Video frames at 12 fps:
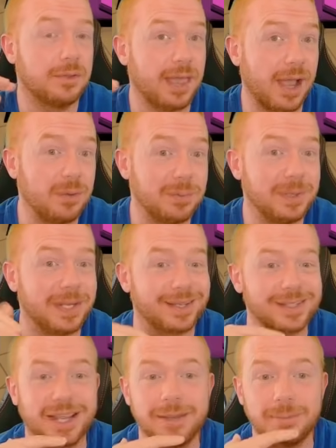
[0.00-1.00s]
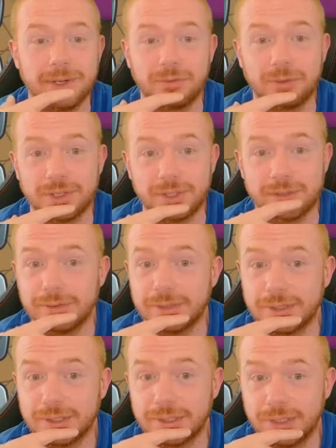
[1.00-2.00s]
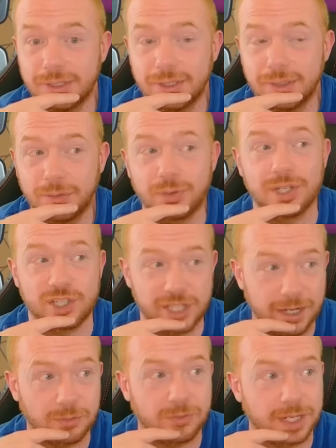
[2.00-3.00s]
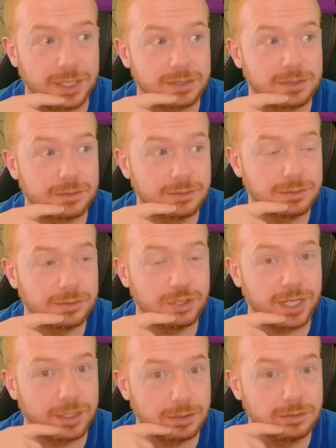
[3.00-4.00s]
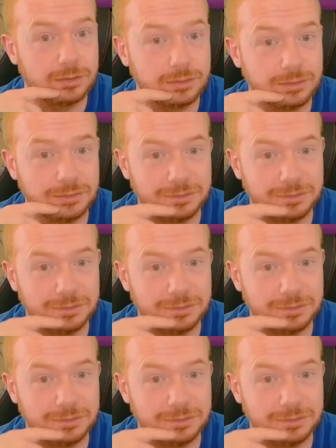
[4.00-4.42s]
that would be excitement for the for the chair fans channel.